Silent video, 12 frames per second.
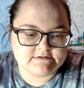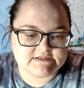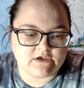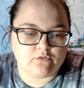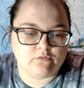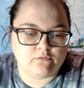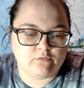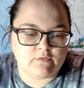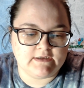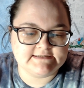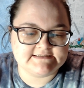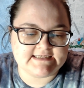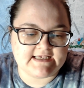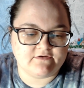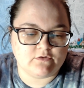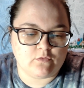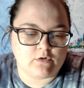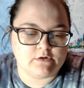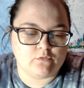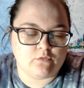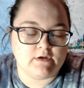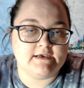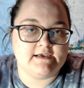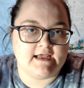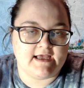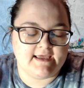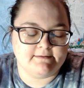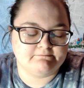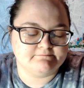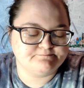So 17119.